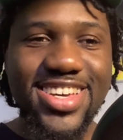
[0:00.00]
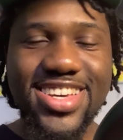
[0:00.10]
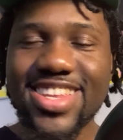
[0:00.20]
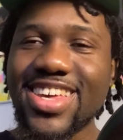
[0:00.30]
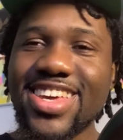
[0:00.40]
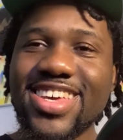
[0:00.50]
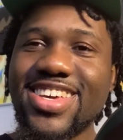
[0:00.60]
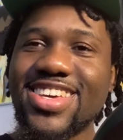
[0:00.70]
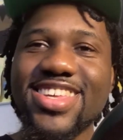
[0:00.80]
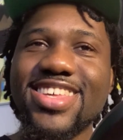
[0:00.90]

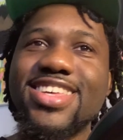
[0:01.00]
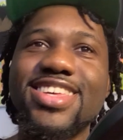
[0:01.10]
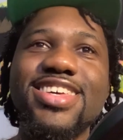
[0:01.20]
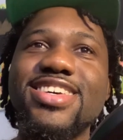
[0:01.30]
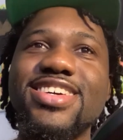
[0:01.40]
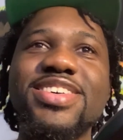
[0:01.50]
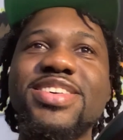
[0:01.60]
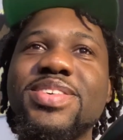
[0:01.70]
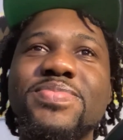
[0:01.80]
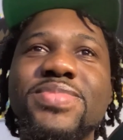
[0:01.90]
like,
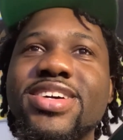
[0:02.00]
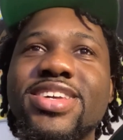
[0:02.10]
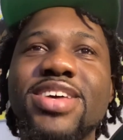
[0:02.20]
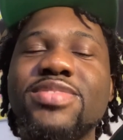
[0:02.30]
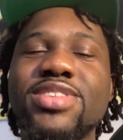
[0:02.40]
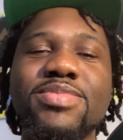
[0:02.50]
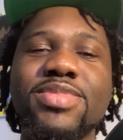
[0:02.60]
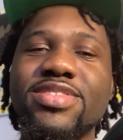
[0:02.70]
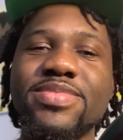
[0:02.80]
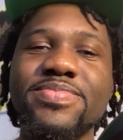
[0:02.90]
oh man, I really
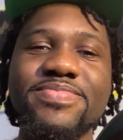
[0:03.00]
miss him.